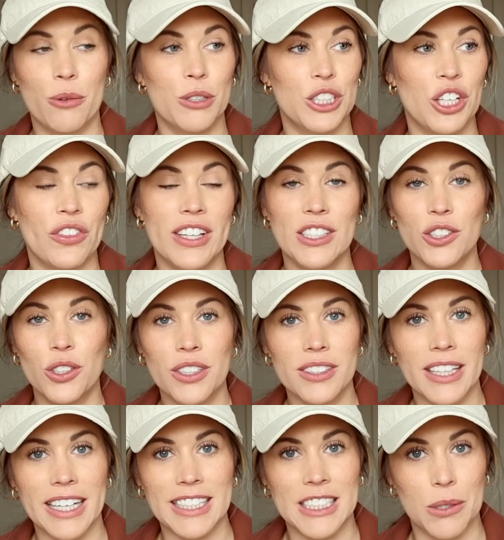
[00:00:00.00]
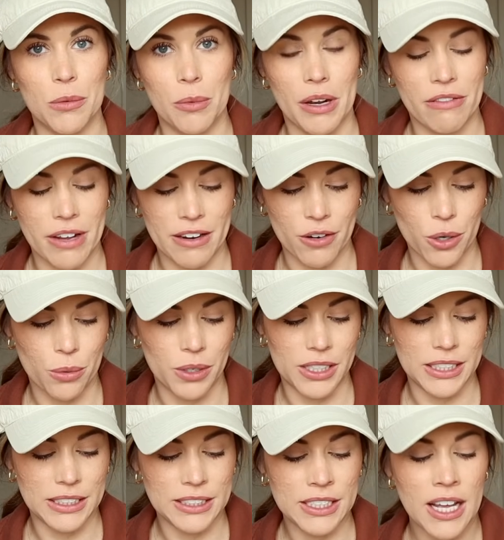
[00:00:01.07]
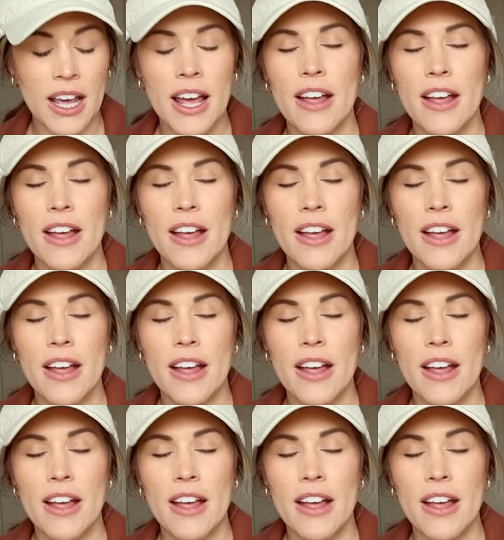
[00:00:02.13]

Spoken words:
which these are like some of my favorite ones.